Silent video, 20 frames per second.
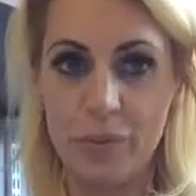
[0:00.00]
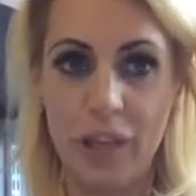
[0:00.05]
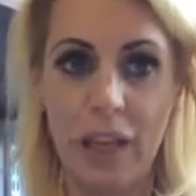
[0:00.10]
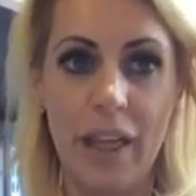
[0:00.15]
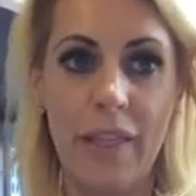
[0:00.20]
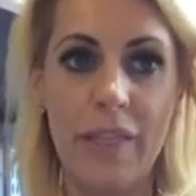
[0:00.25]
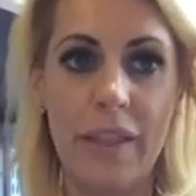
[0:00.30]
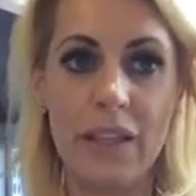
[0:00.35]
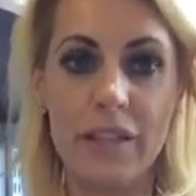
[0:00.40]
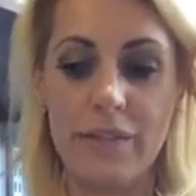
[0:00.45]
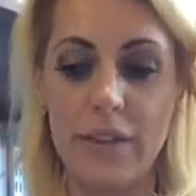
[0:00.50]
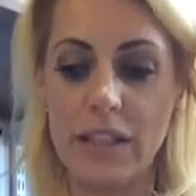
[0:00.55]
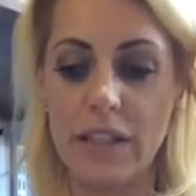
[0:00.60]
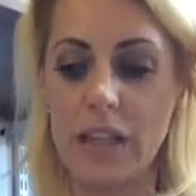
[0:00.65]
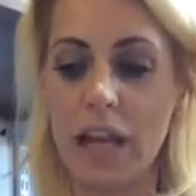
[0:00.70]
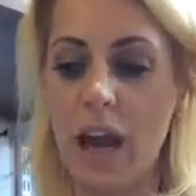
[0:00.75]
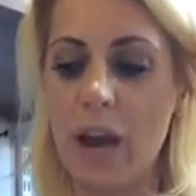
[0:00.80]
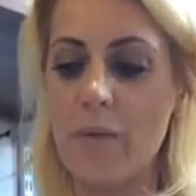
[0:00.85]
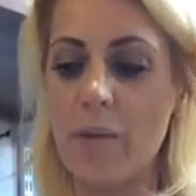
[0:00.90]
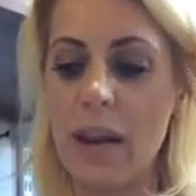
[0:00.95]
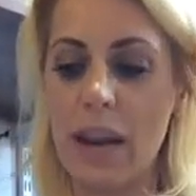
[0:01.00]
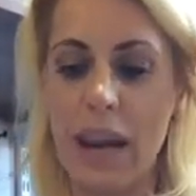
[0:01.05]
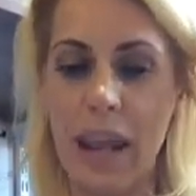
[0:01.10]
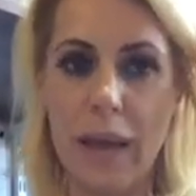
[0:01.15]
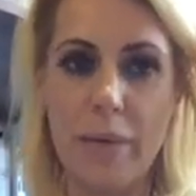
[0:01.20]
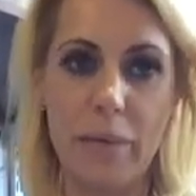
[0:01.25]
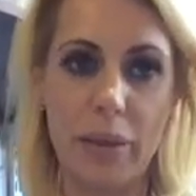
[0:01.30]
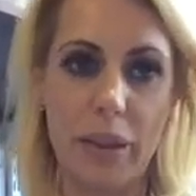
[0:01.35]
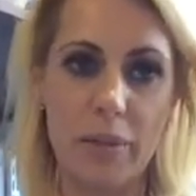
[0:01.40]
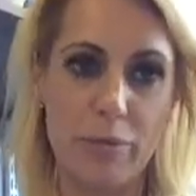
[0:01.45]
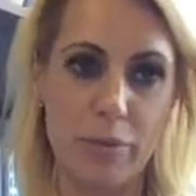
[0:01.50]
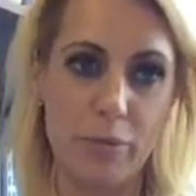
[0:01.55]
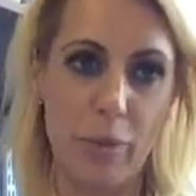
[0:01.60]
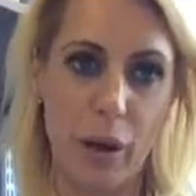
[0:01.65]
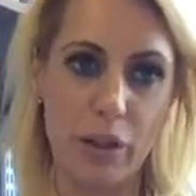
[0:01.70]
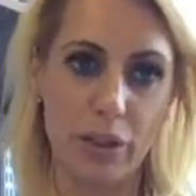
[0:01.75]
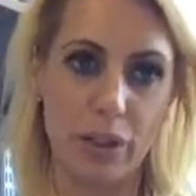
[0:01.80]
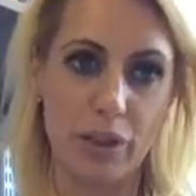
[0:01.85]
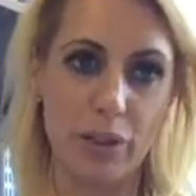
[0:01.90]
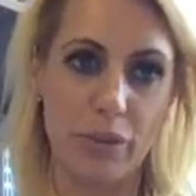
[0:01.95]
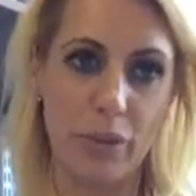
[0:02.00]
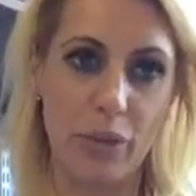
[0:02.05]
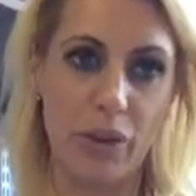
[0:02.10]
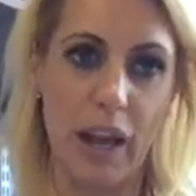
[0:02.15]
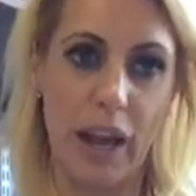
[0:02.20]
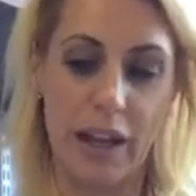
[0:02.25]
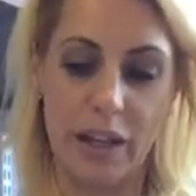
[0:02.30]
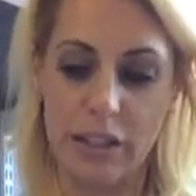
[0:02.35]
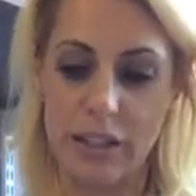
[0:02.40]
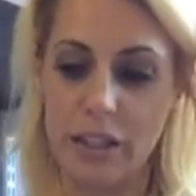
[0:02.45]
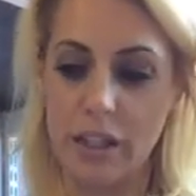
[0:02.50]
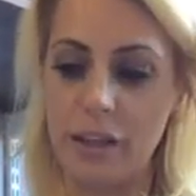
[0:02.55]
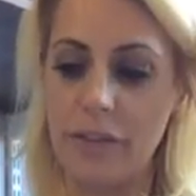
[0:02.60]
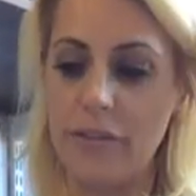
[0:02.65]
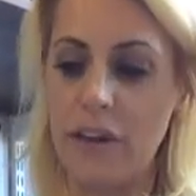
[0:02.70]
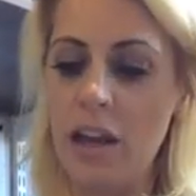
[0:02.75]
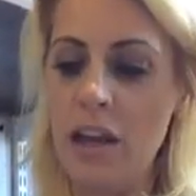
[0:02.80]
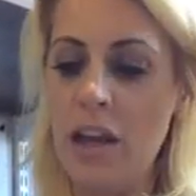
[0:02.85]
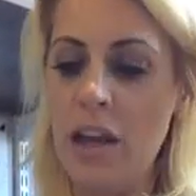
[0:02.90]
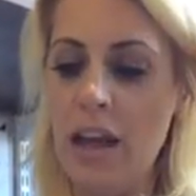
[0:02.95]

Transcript: in this video, label them as positive or negative,